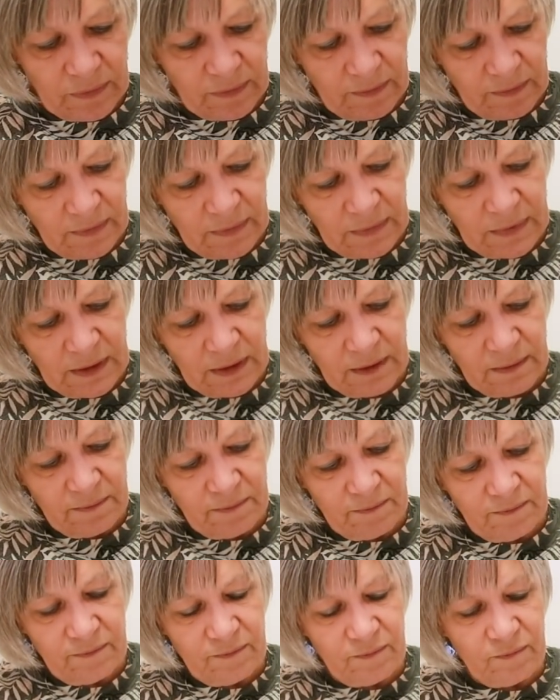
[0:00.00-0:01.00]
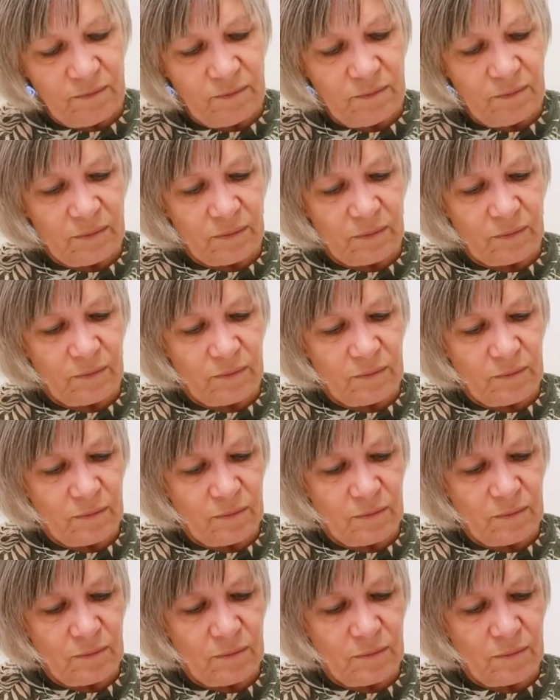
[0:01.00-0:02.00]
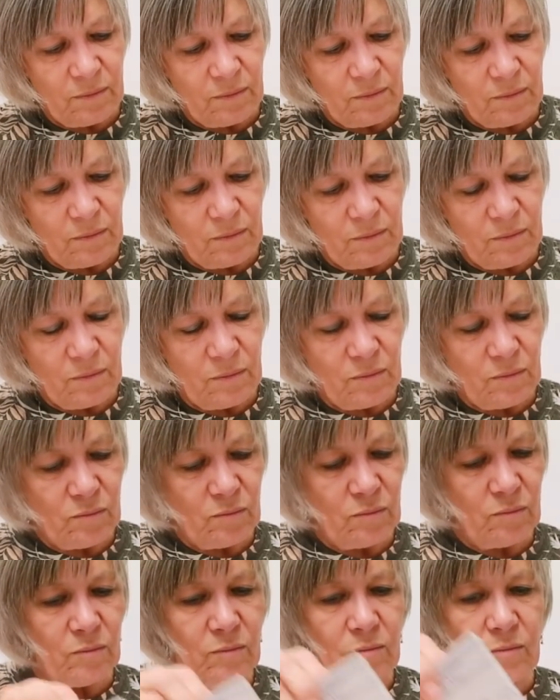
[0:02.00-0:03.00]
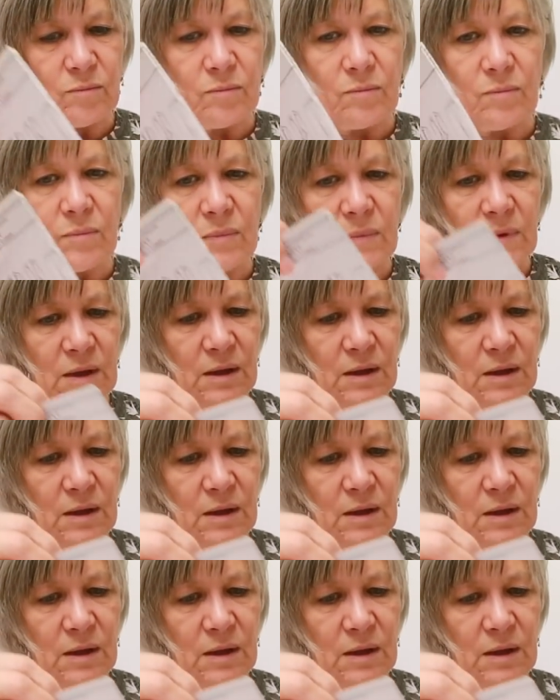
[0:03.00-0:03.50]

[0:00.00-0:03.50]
Nobody speaks.